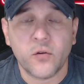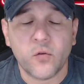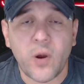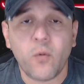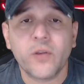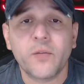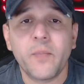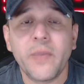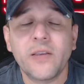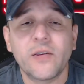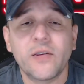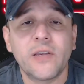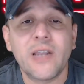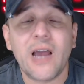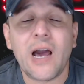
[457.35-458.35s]
So I was
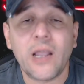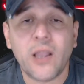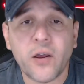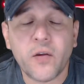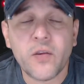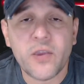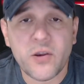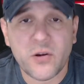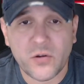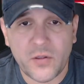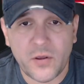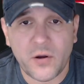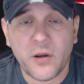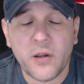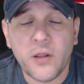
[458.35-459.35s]
missing a lot of years
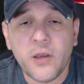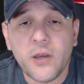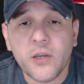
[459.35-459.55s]
there.